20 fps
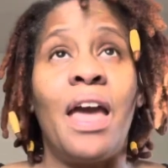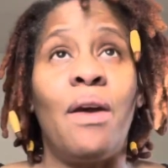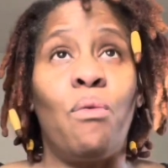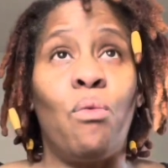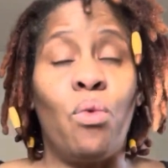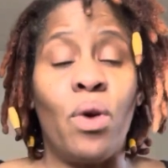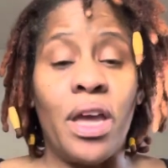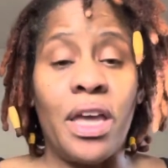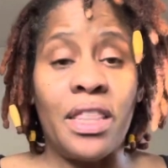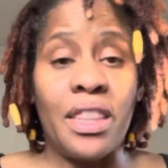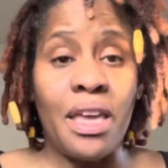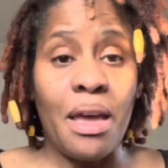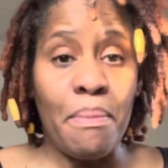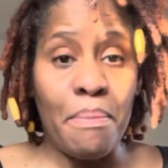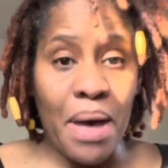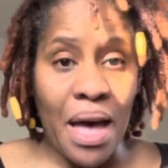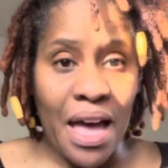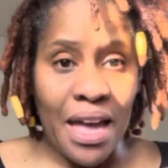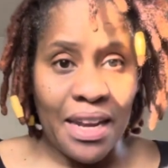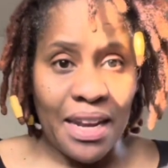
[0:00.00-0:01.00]
with
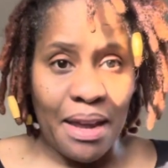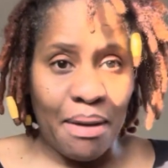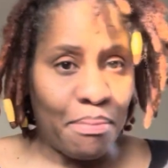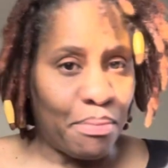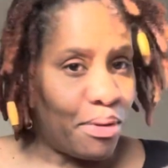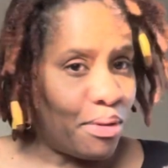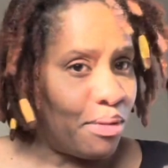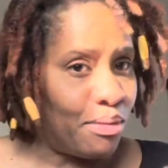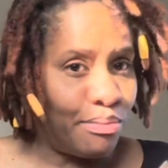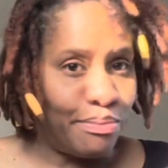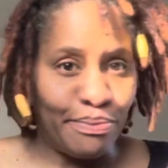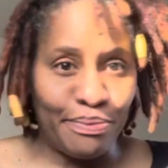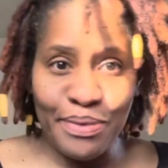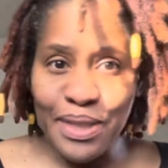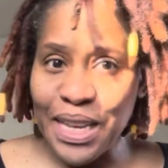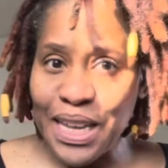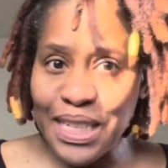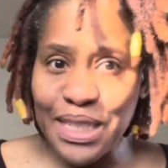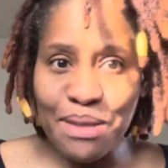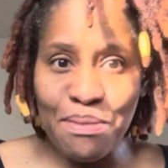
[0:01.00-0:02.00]
pineapple.
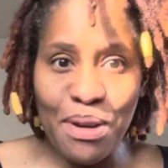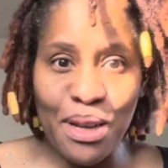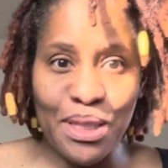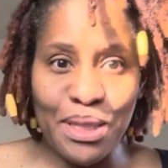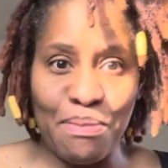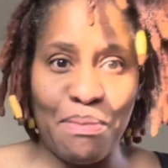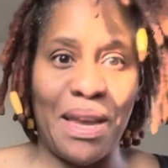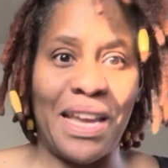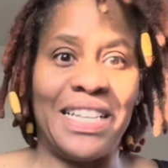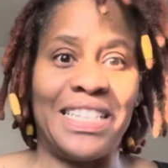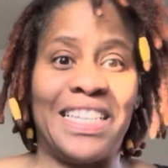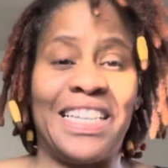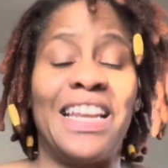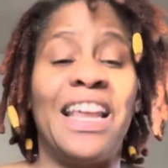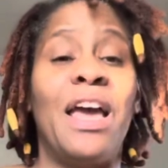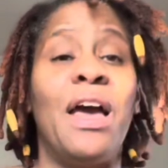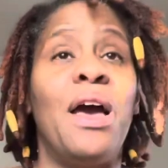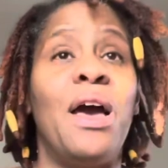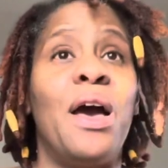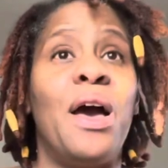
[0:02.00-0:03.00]
It smells amazing.
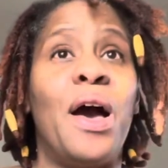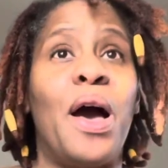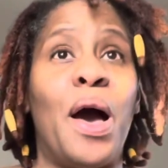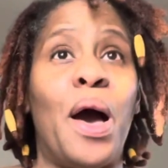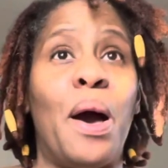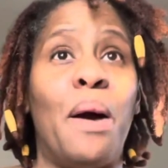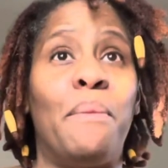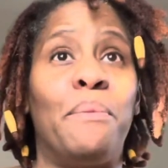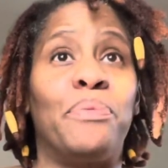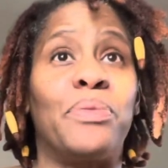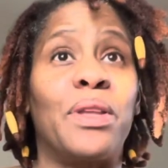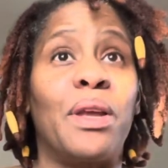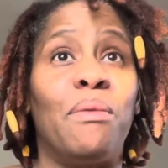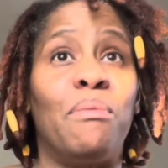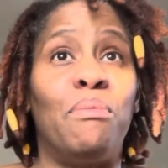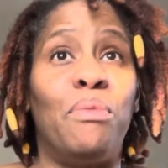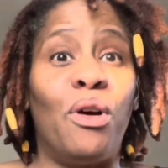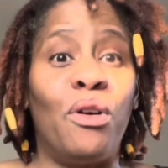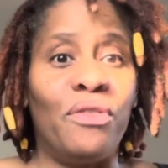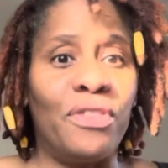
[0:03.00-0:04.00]

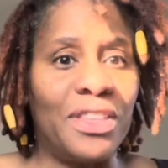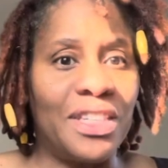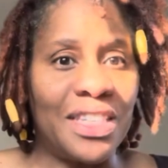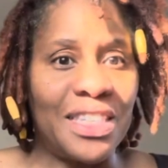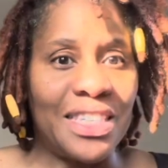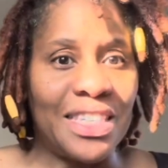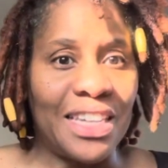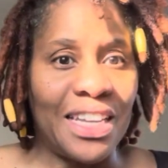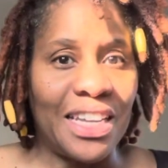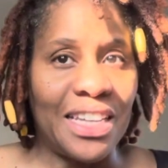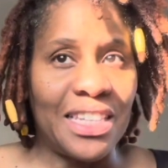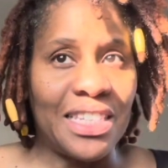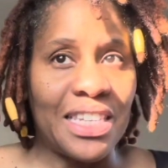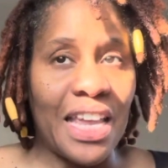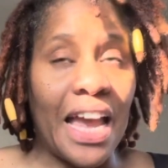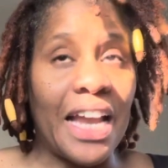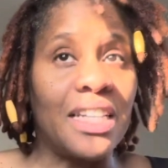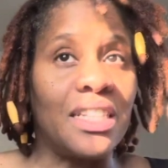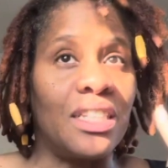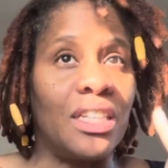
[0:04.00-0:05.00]
Both of the scents,
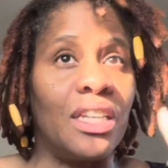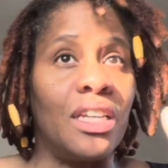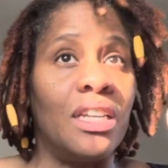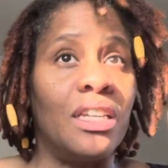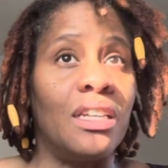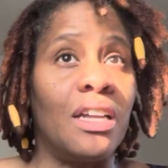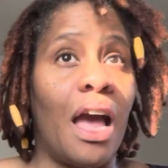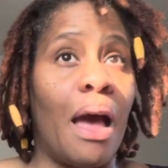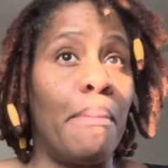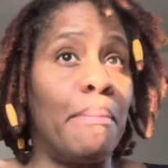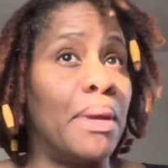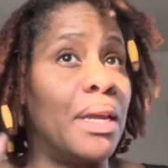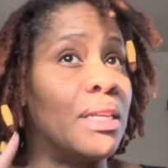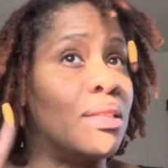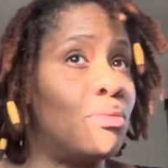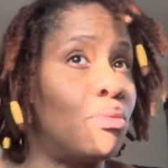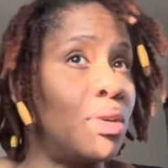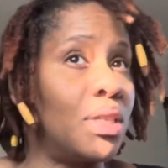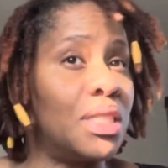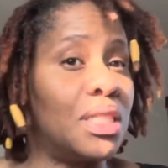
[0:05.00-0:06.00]
actually I mixed
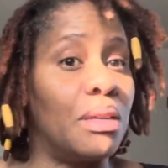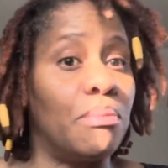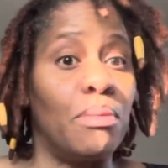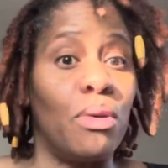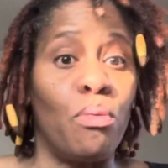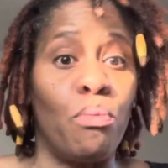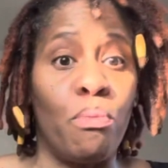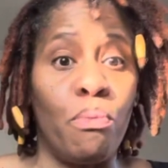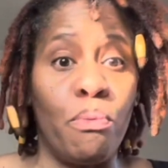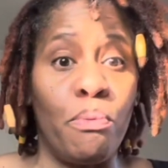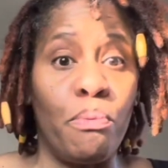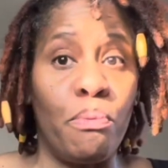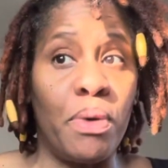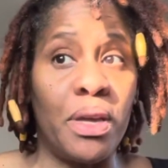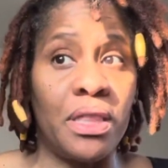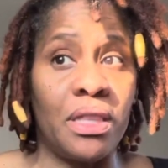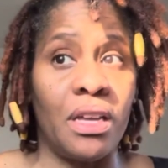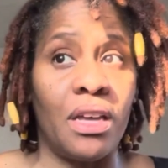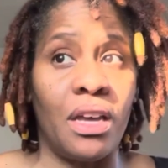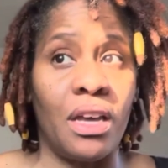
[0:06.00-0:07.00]
one scent,
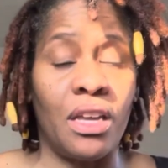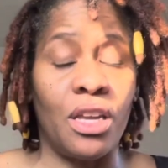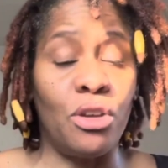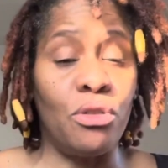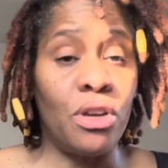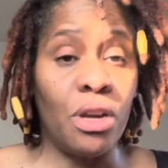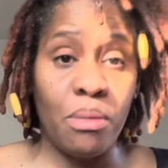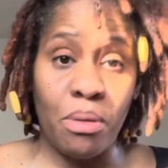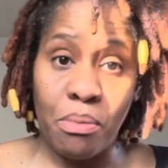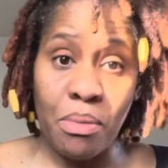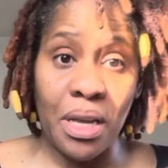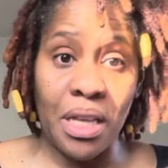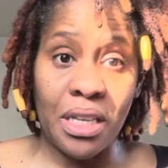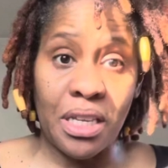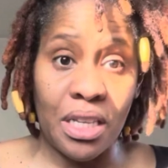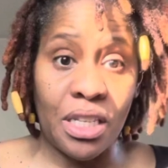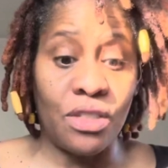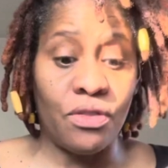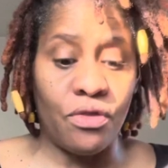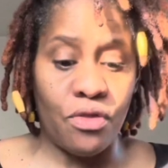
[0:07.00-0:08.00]
but the cucumber melon
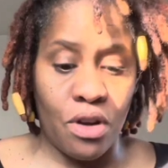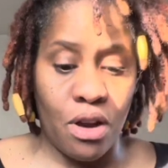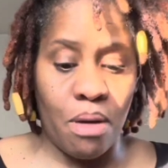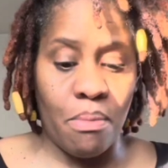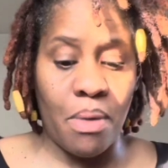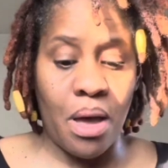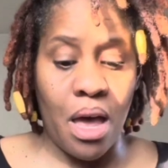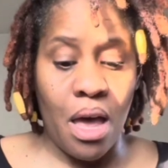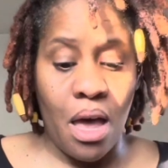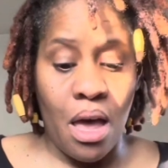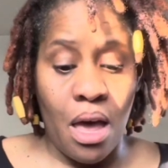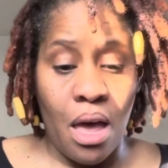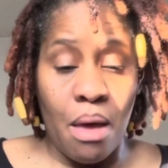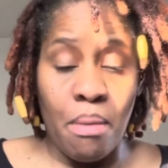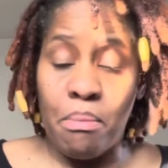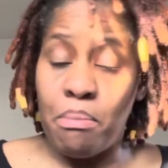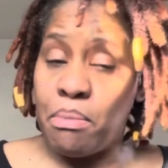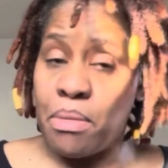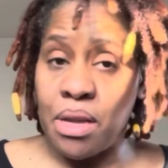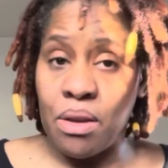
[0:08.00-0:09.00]
is from
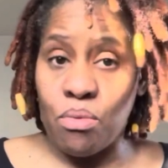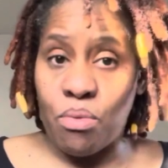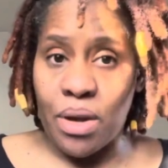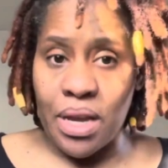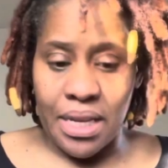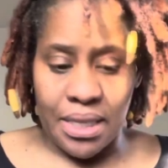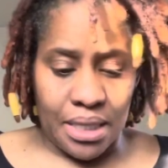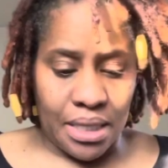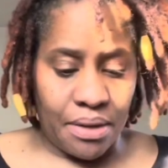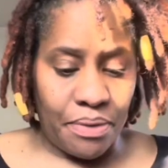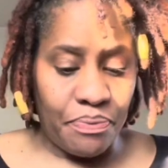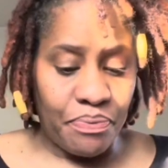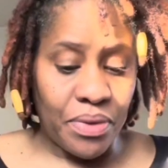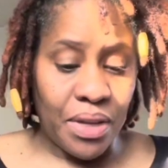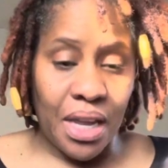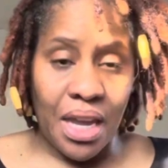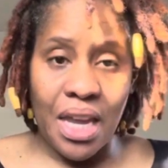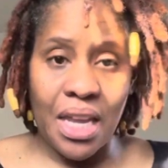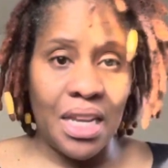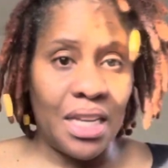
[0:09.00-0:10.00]
Midwest,
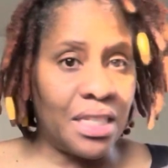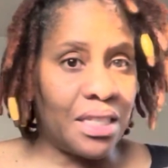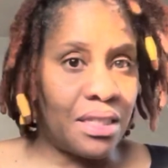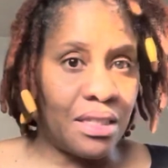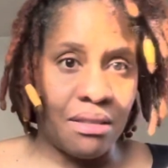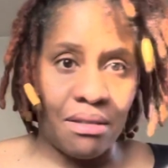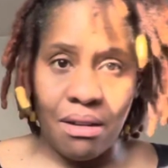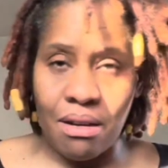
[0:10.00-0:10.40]
and it